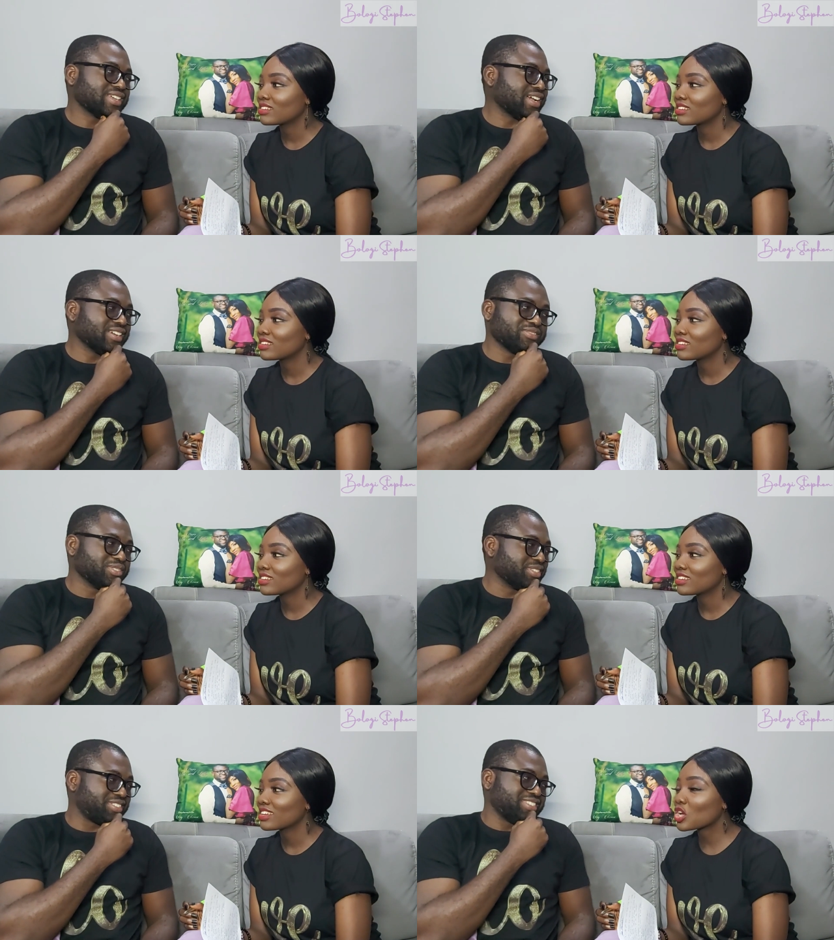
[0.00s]
Speaker 1: I've
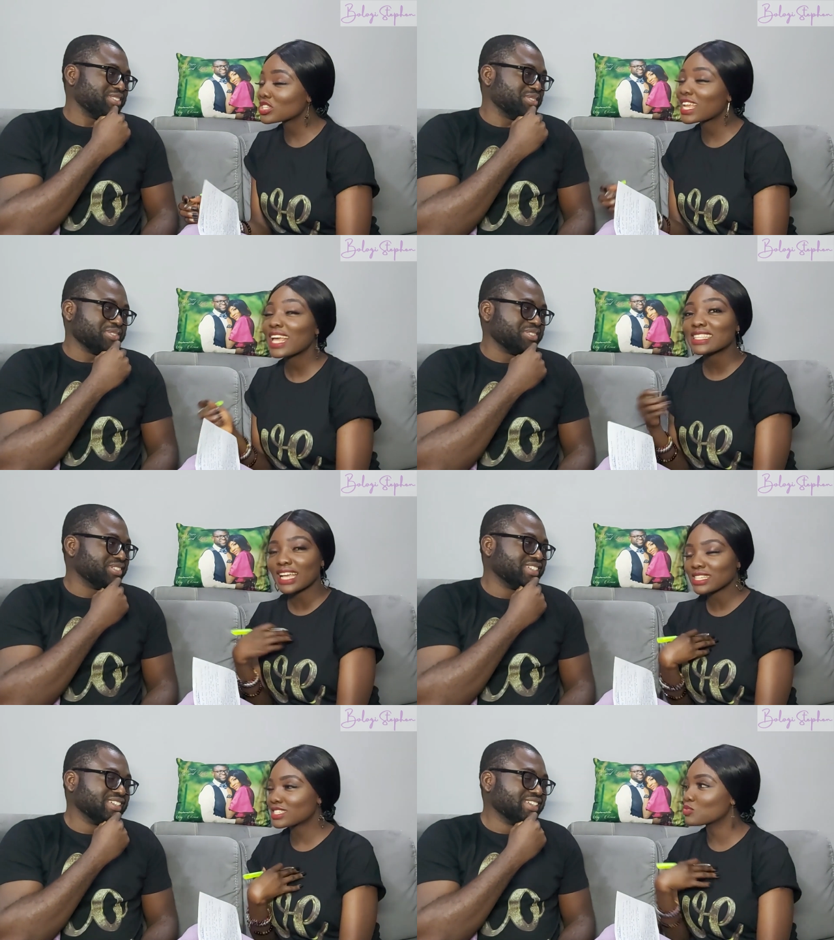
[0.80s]
not seen. Because I like
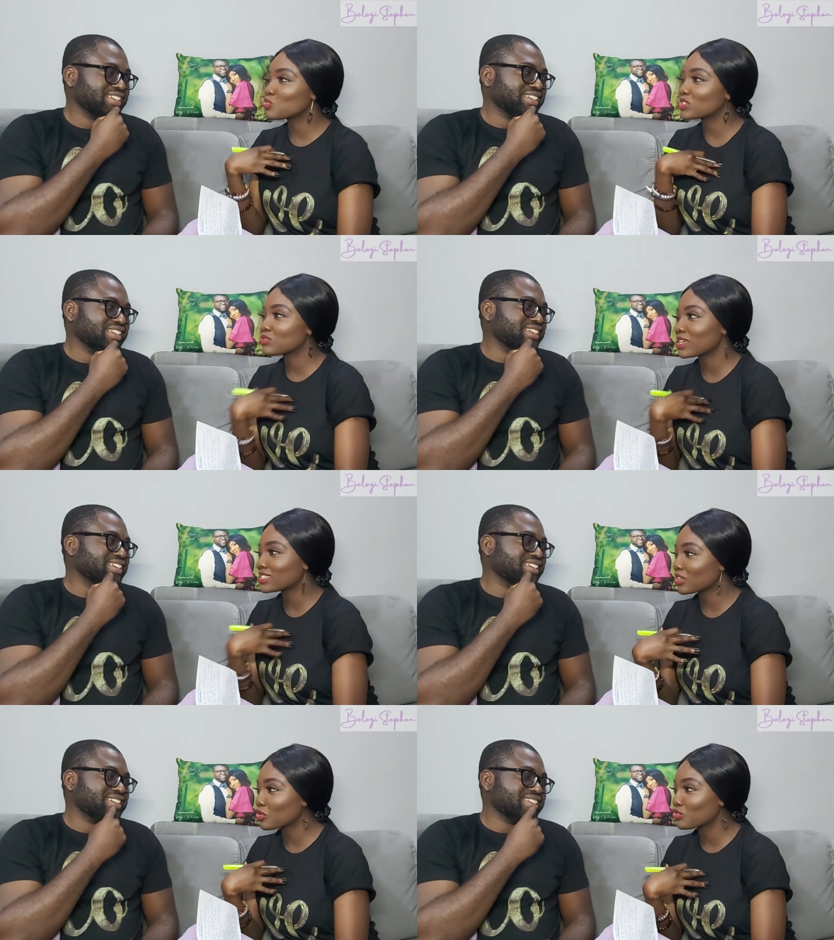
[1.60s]
Speaker 2: dancing with
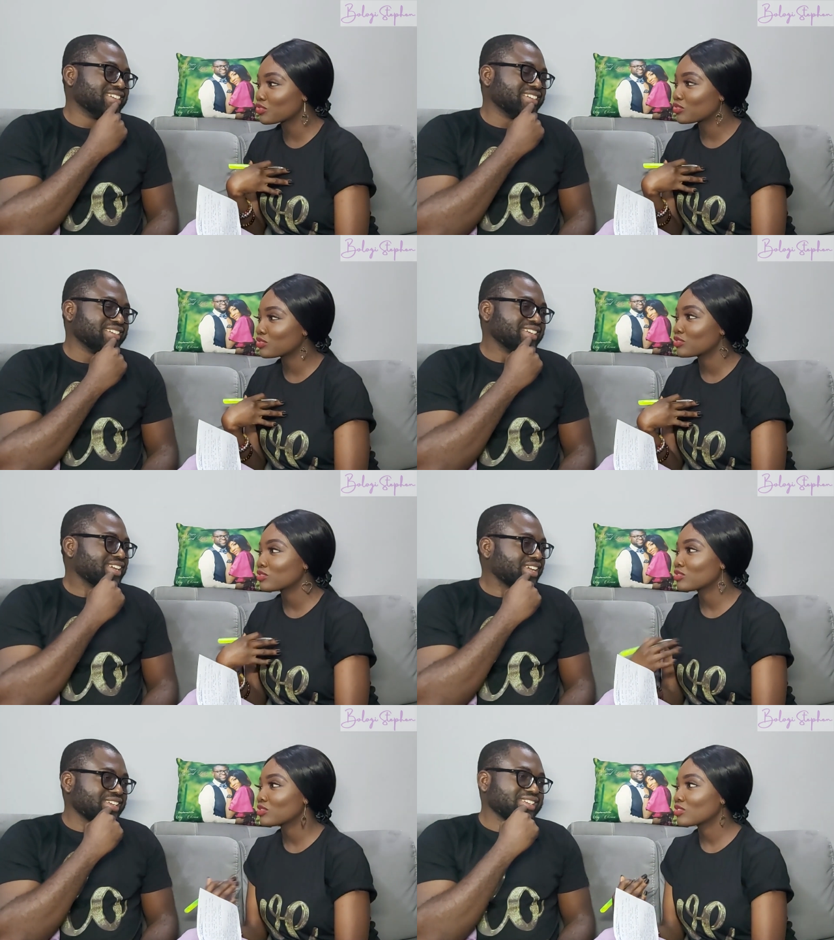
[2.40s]
myself.
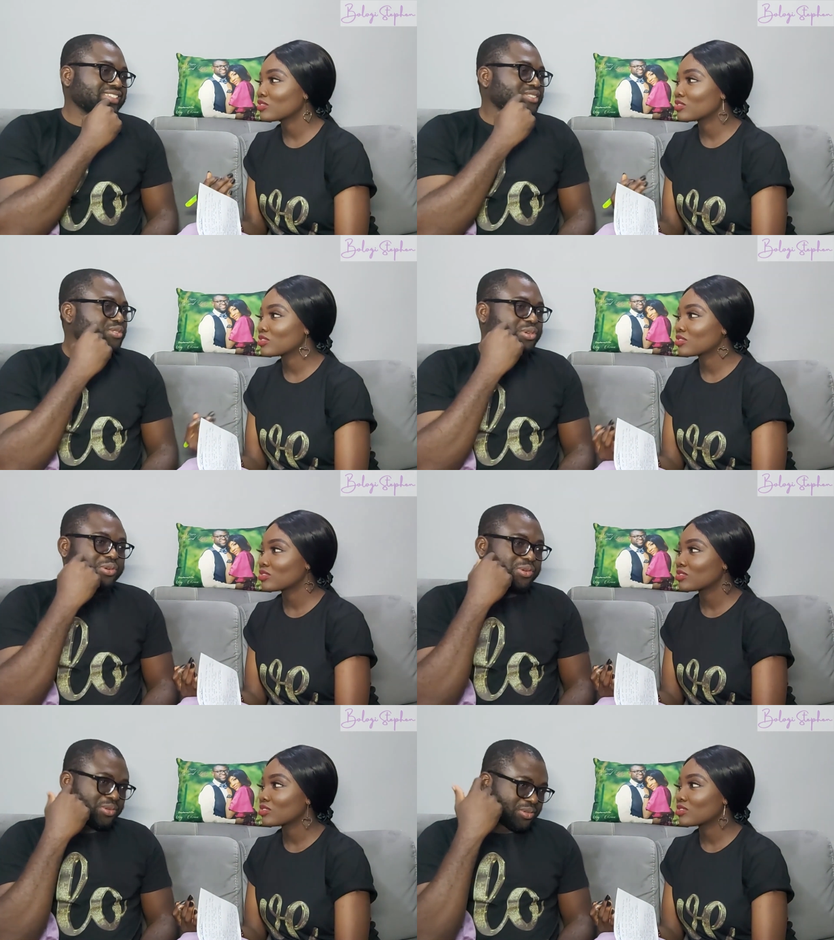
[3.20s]

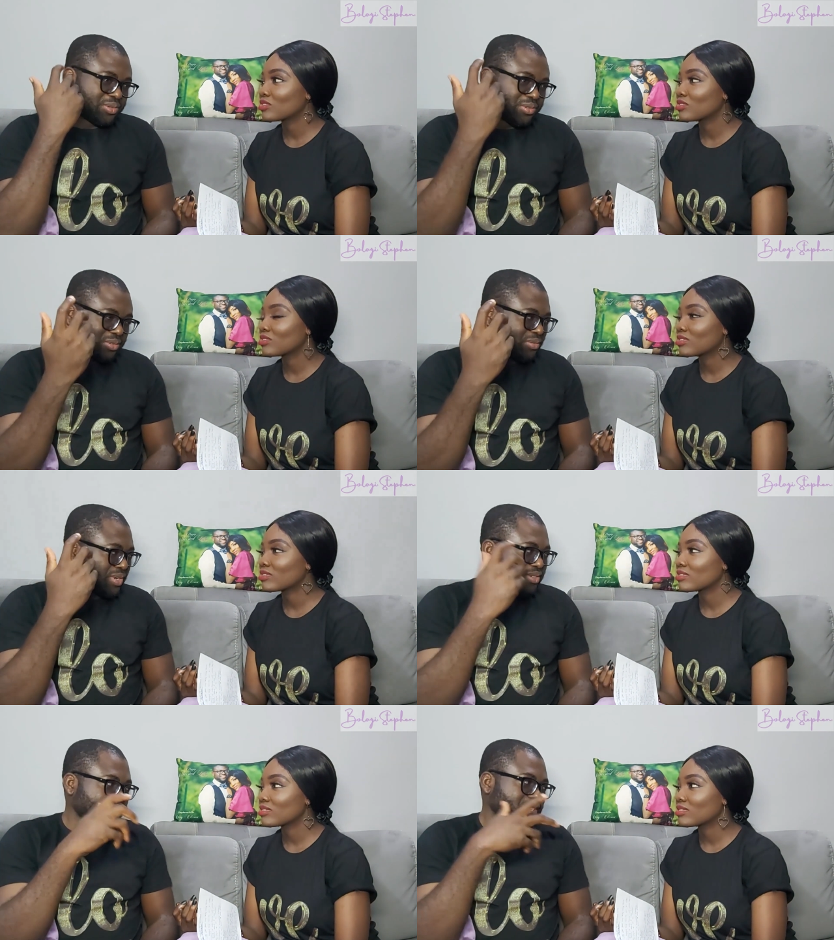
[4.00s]
Speaker 1: So
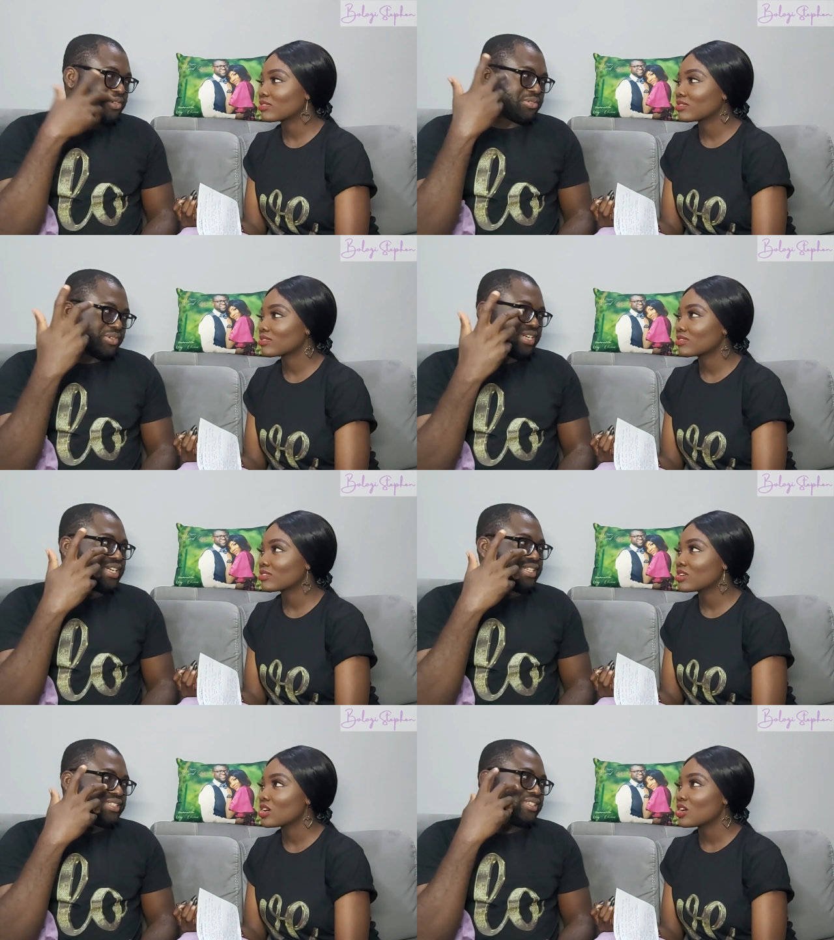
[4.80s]
when you say you
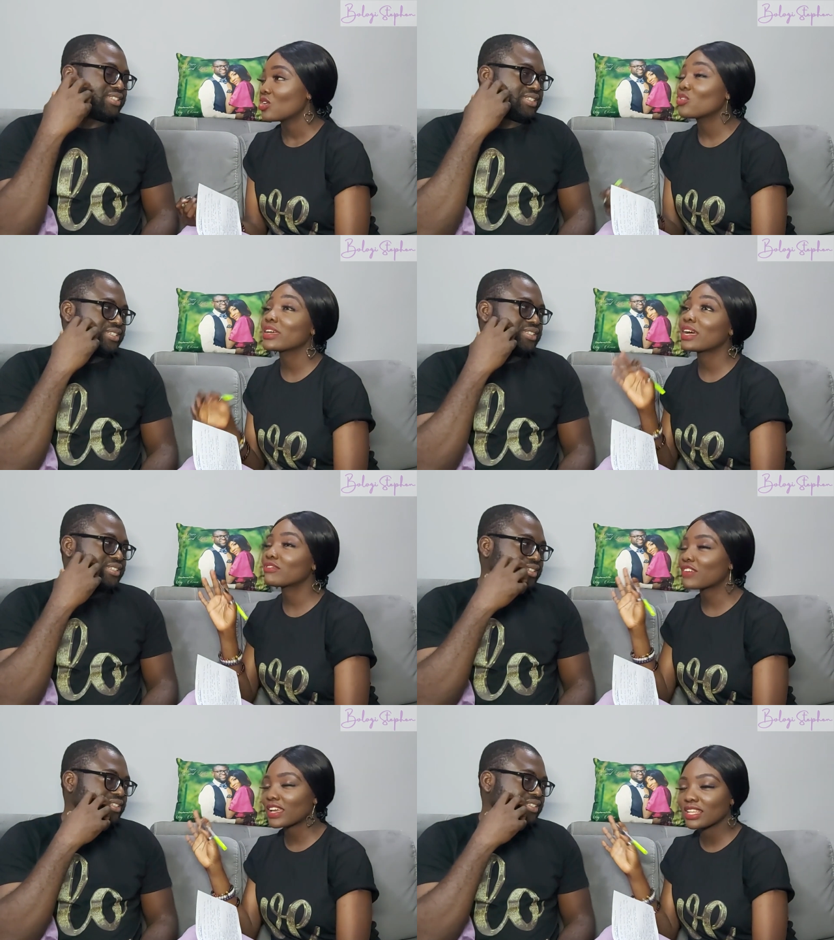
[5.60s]
rather the, oh yeah
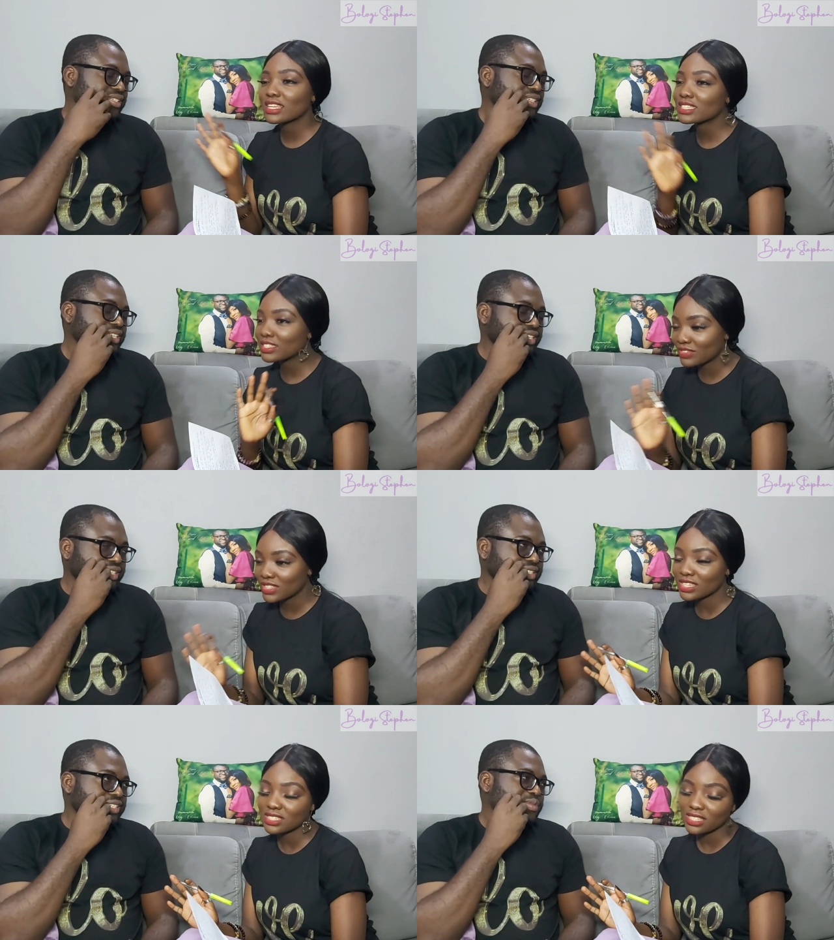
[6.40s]
fine let's leave it
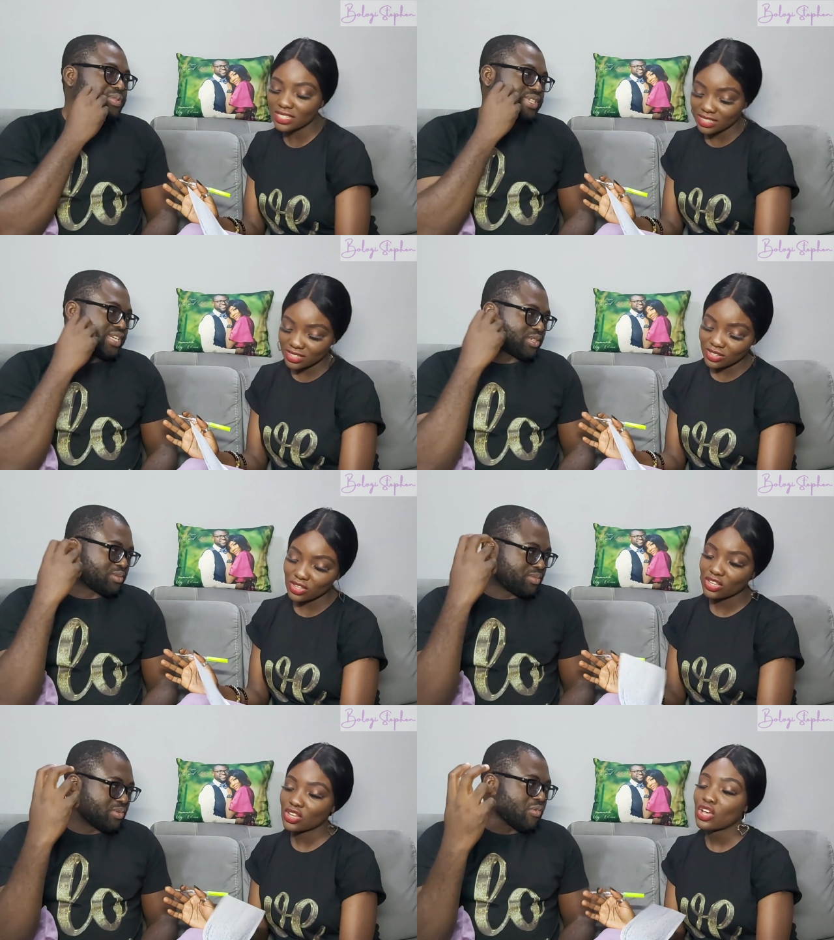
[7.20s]
as the sing. space has to
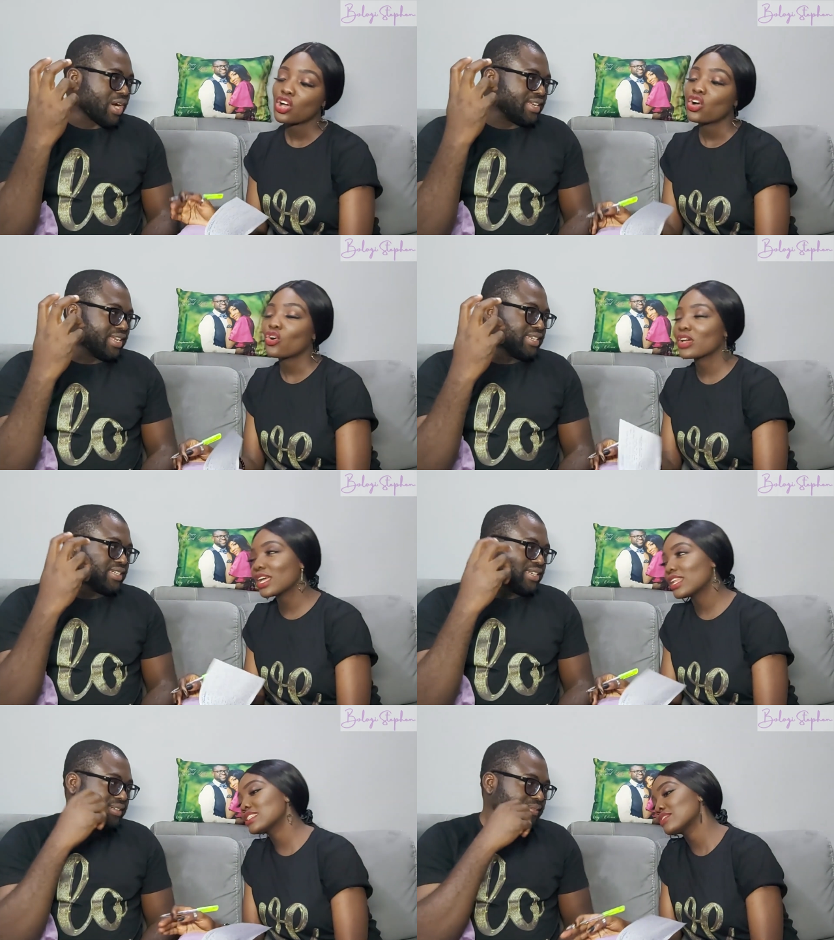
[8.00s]
be wider. Oh yeah,
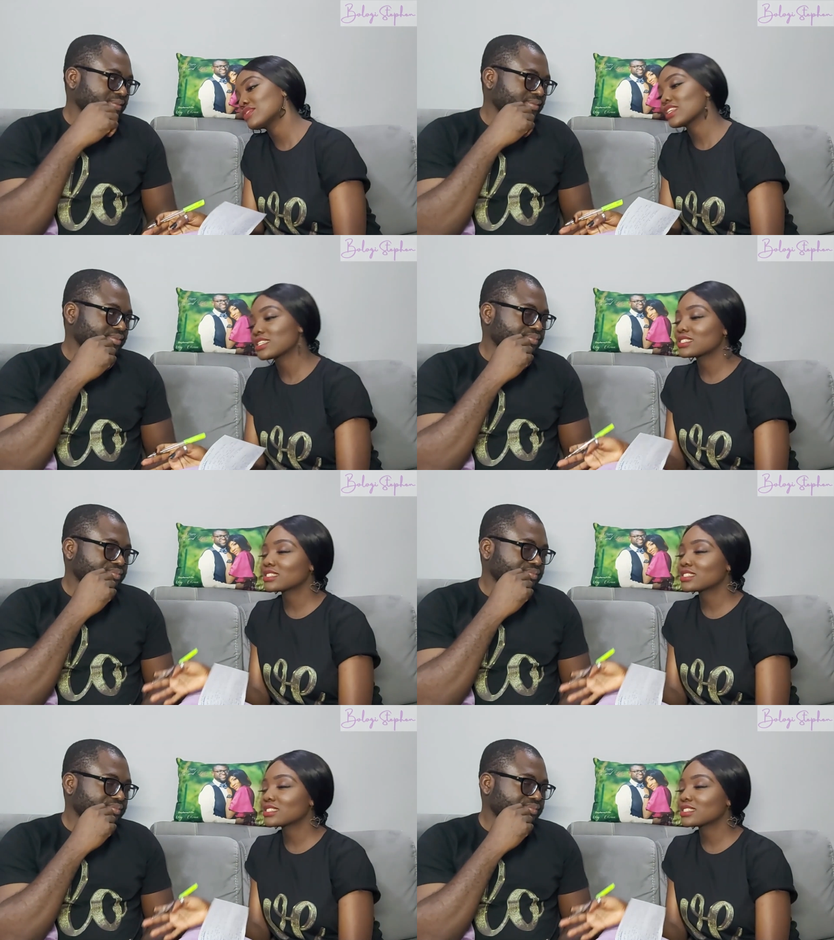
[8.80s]
let's
Speaker 2: leave it as